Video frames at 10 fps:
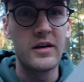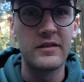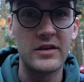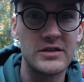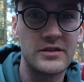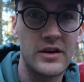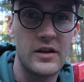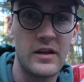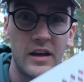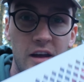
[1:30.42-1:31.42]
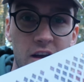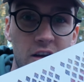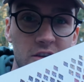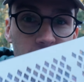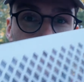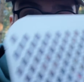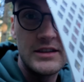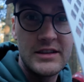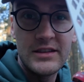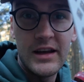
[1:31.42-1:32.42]
first of all, I'll show you guys
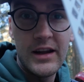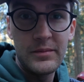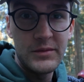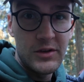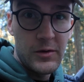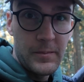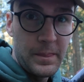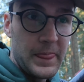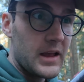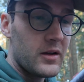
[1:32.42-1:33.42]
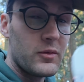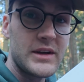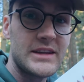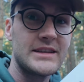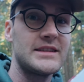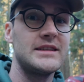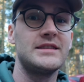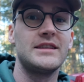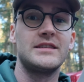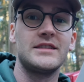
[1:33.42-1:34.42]
the setup. So what this
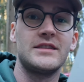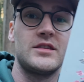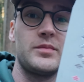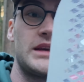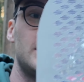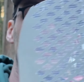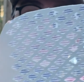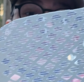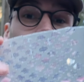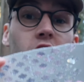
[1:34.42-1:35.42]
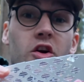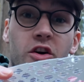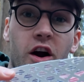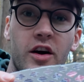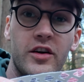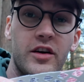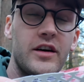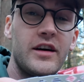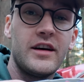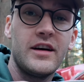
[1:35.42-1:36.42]
is this is a piece of gutter guard
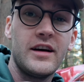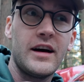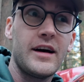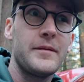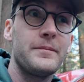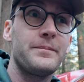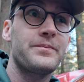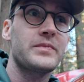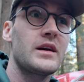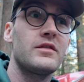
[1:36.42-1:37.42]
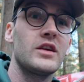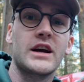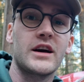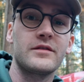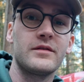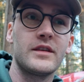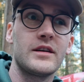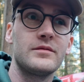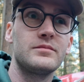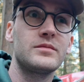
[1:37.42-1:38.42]
for like a
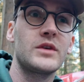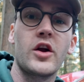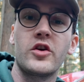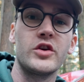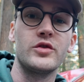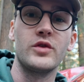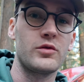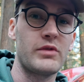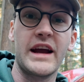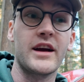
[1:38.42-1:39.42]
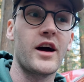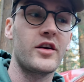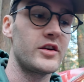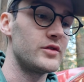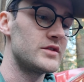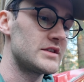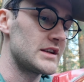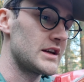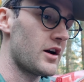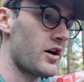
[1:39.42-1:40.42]
gutter, a rain gutter you'd
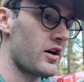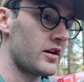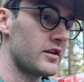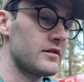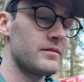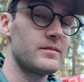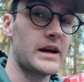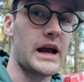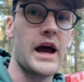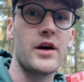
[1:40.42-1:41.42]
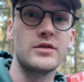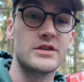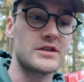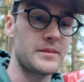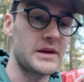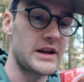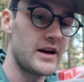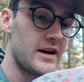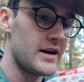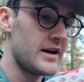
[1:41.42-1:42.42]
see on like a house or something.
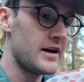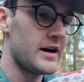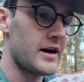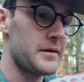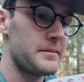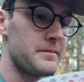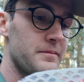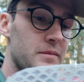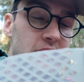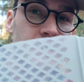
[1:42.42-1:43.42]
But